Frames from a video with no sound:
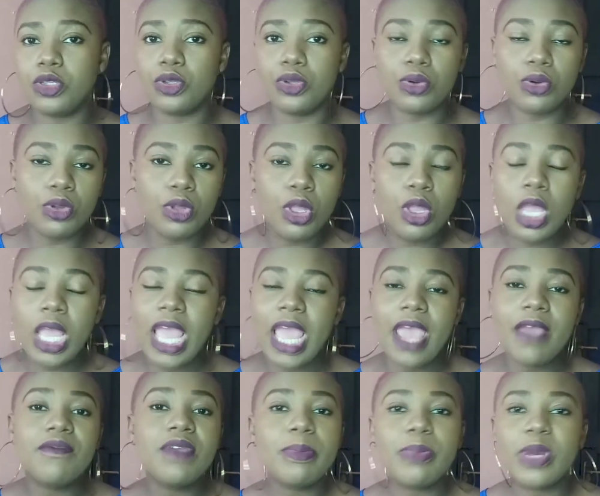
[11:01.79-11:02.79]
No,
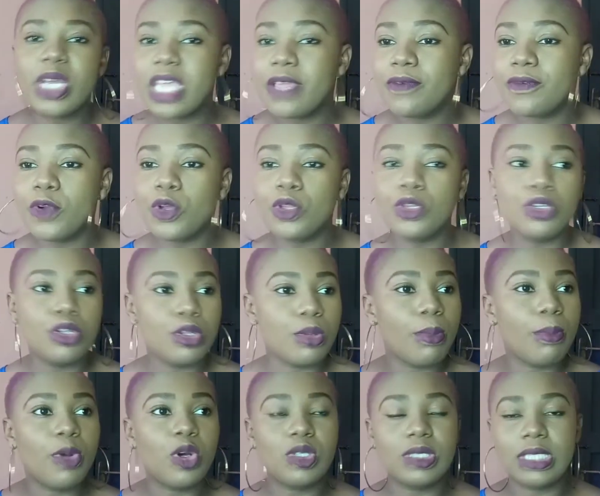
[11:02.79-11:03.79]
everybody, even
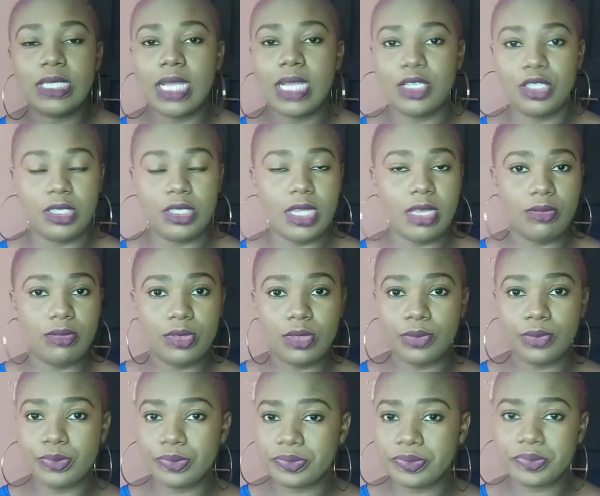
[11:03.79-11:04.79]
multinationals,